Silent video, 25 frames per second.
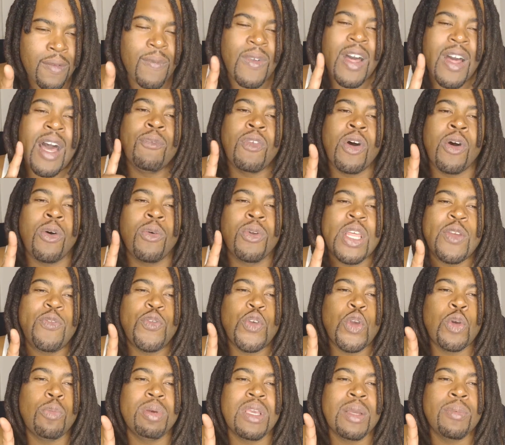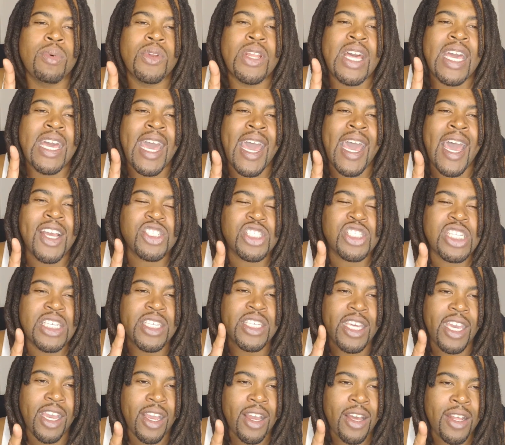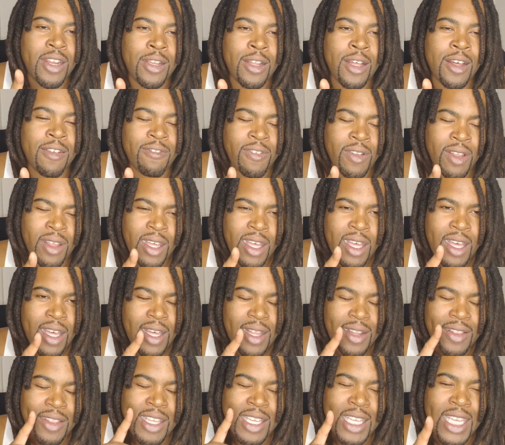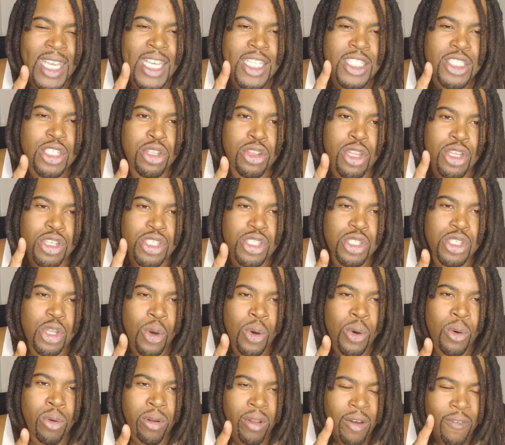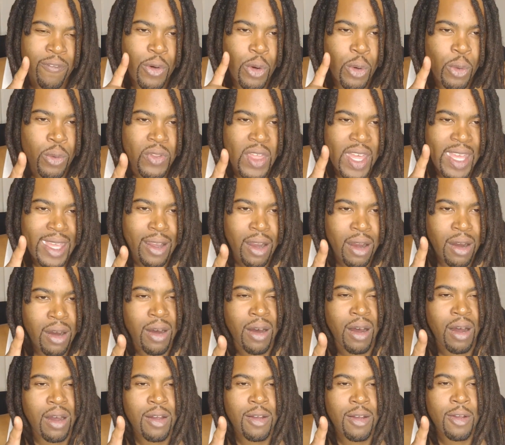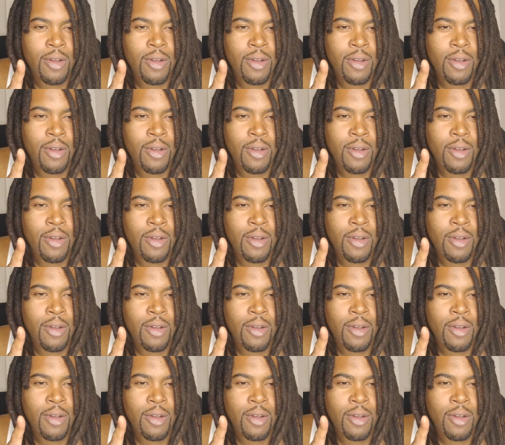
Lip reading: I'm the only few people that actually care enough to get to the soul of who they are.